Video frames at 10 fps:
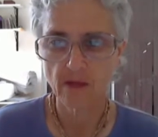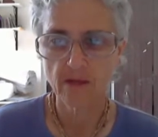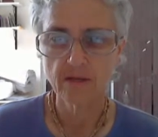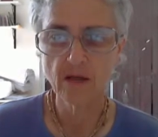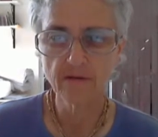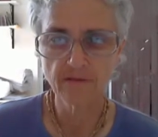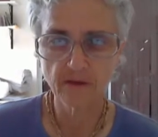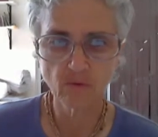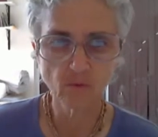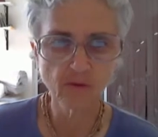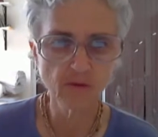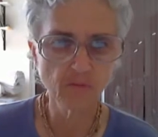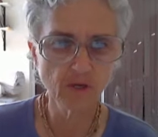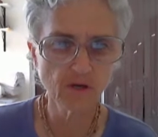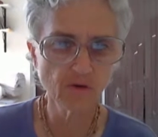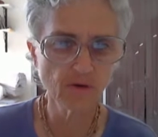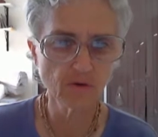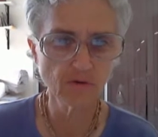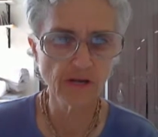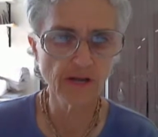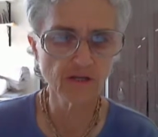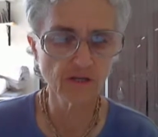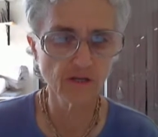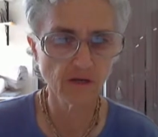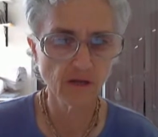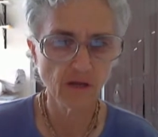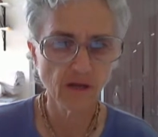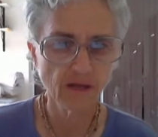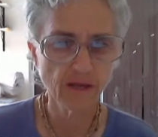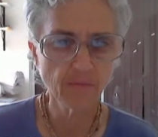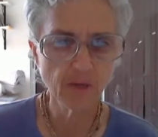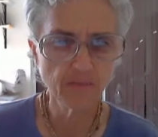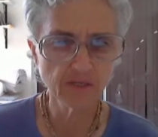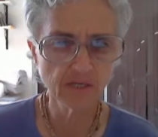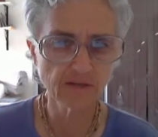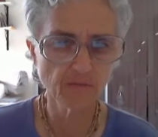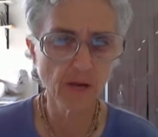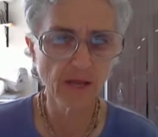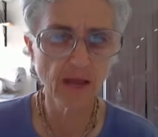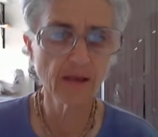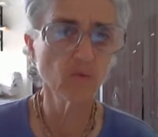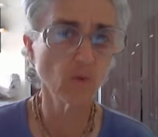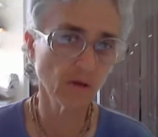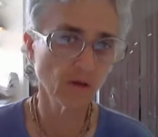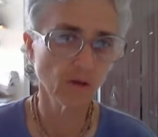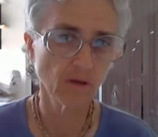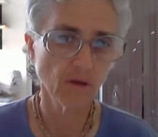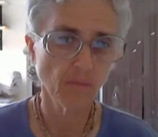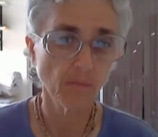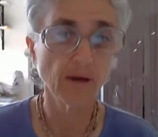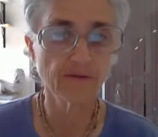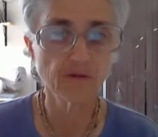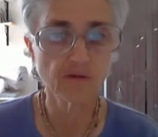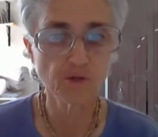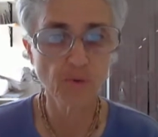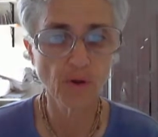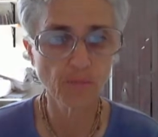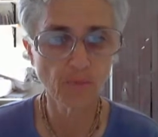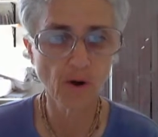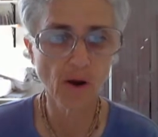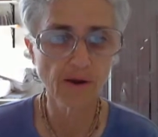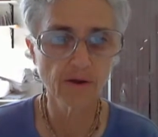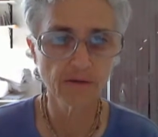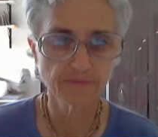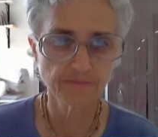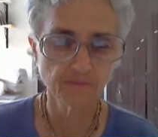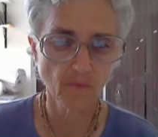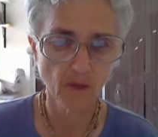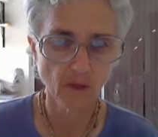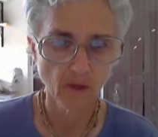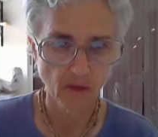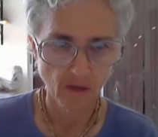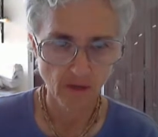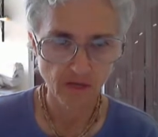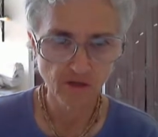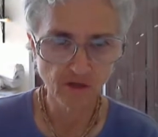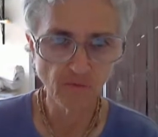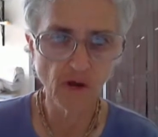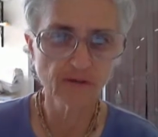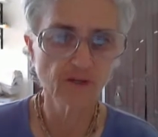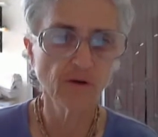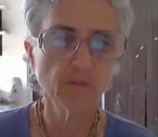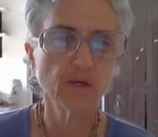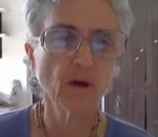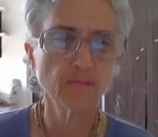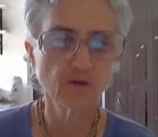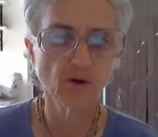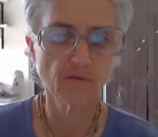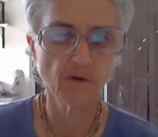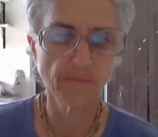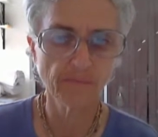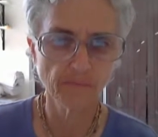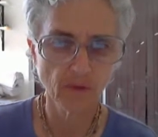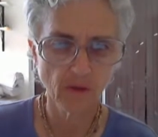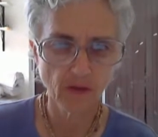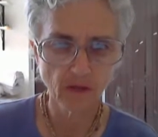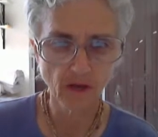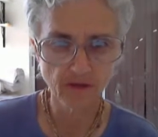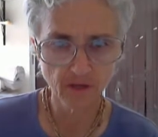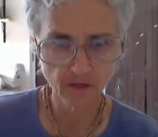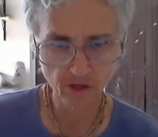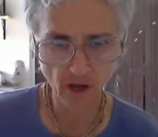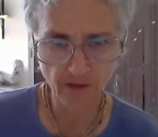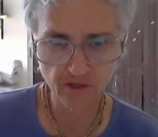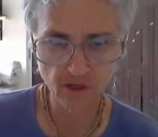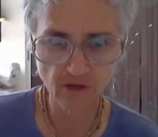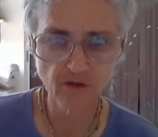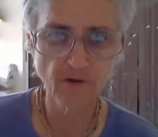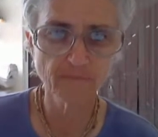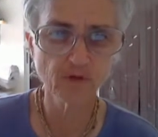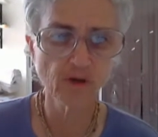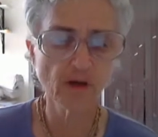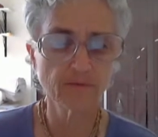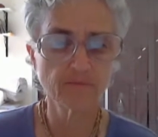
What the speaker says: Nothing within the material creation can be possessed by anyone but the Supreme Proprietor. Ishivasham idam sarvam yat kincha jagatyam jagat.